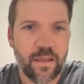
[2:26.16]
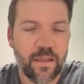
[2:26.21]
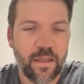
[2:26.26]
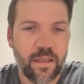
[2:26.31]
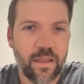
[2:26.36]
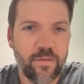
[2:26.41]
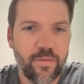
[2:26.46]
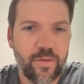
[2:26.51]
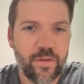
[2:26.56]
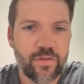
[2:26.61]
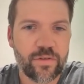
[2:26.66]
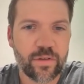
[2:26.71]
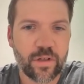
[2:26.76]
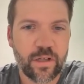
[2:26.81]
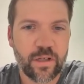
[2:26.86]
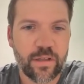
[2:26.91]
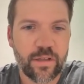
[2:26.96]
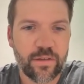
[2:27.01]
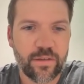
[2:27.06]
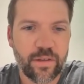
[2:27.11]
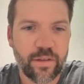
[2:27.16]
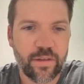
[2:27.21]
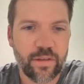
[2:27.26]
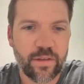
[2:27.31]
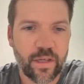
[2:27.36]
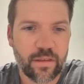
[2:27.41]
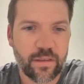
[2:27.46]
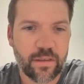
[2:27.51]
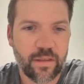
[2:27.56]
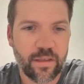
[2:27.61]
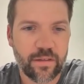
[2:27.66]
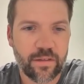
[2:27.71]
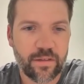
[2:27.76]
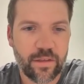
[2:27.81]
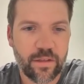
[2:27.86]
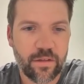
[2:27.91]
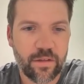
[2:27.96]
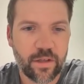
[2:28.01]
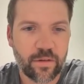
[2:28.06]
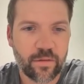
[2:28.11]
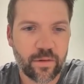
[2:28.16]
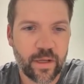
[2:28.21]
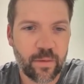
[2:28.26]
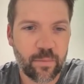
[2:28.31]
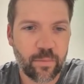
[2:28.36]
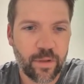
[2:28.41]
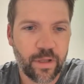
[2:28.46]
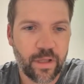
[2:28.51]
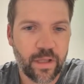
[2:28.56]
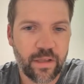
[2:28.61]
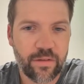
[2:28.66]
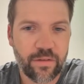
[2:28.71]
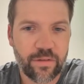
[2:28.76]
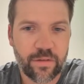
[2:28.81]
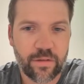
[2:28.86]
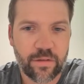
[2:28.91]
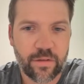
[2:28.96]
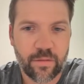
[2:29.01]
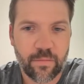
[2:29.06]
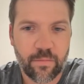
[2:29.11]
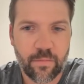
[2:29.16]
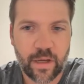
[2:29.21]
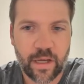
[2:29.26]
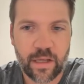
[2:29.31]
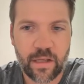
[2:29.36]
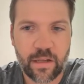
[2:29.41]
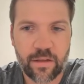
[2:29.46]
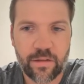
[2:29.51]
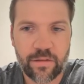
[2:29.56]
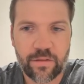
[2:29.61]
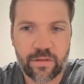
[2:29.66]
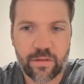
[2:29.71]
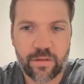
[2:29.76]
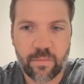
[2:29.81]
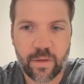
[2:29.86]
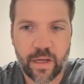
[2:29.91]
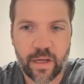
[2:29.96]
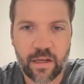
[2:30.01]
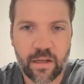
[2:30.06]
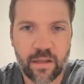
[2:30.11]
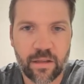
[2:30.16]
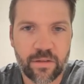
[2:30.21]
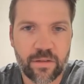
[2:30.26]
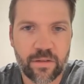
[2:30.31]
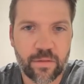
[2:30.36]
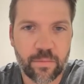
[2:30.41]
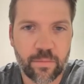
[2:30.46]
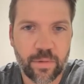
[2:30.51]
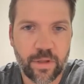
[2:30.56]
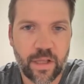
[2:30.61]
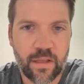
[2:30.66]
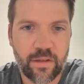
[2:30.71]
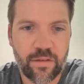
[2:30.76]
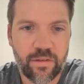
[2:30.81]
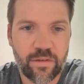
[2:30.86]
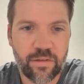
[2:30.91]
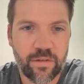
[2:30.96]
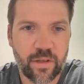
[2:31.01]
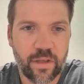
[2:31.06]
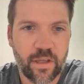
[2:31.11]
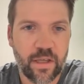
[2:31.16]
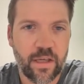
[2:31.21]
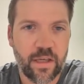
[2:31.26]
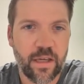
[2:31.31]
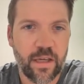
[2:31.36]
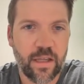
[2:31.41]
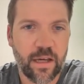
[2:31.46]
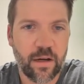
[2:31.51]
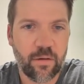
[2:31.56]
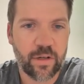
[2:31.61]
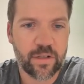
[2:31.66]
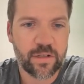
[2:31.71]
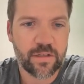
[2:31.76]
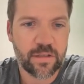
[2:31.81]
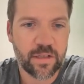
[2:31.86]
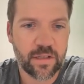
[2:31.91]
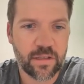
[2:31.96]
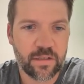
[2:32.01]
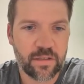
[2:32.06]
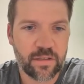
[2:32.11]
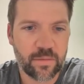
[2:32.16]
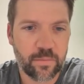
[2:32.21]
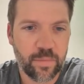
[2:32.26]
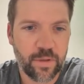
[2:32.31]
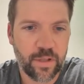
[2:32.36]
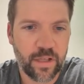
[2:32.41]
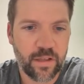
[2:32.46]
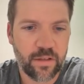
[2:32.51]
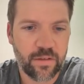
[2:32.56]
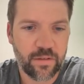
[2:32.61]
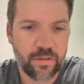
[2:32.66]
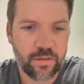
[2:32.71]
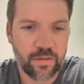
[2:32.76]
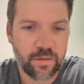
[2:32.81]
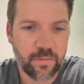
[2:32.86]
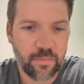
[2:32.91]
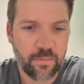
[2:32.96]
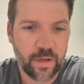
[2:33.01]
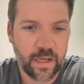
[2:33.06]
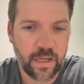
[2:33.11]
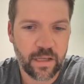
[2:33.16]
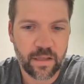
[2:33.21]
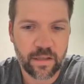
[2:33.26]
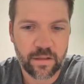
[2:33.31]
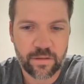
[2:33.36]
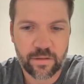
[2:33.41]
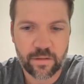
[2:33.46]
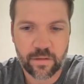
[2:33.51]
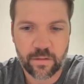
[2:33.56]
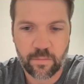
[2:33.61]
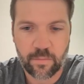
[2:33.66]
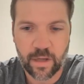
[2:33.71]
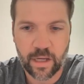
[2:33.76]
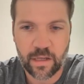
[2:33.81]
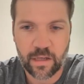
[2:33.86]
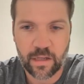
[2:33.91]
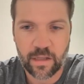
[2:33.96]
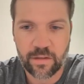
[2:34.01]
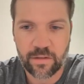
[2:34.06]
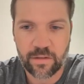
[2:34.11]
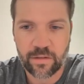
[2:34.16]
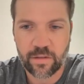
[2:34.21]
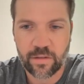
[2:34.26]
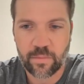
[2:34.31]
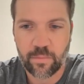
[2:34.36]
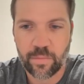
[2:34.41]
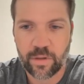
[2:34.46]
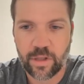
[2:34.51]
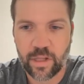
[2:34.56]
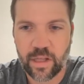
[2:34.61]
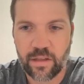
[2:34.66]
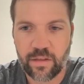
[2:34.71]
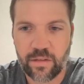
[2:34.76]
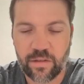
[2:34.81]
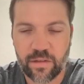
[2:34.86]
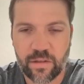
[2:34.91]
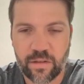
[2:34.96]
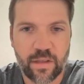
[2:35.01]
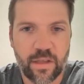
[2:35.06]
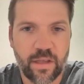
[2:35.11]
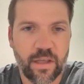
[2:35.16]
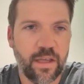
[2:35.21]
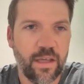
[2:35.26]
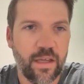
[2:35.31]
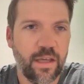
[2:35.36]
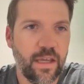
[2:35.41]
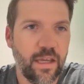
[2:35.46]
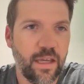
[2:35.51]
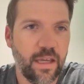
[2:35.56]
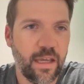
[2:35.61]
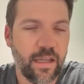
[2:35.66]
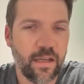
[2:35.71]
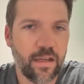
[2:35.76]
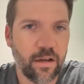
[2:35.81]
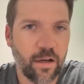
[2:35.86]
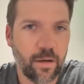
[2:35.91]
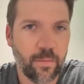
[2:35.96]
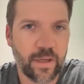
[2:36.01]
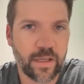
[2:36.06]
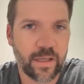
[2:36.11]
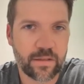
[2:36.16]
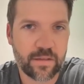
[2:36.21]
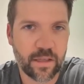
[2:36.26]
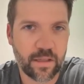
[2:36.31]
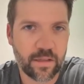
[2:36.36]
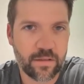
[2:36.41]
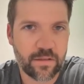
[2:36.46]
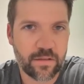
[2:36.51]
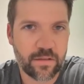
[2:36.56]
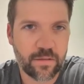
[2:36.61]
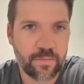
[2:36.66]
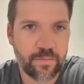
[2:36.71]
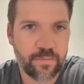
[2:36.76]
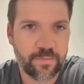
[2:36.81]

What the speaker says: If you draw this like this, you can write plus, minus, minus, plus, and now watch this. Plus, minus, minus, plus, and it all makes sense.